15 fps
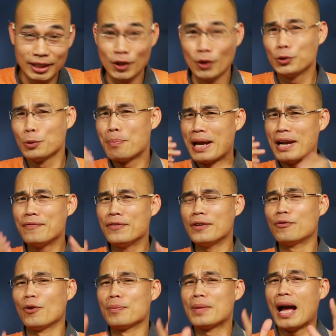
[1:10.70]
know, to benefit
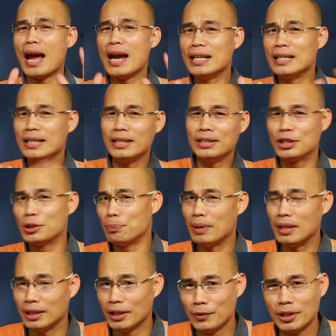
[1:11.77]
from the A D
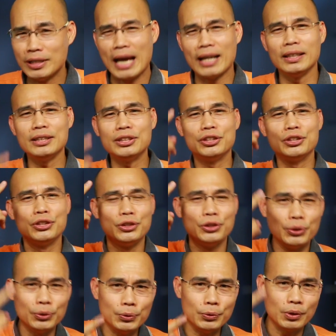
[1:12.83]
speed, you need at least
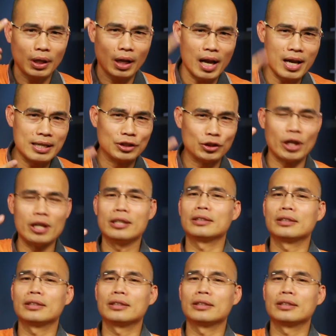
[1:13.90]
two clients sharing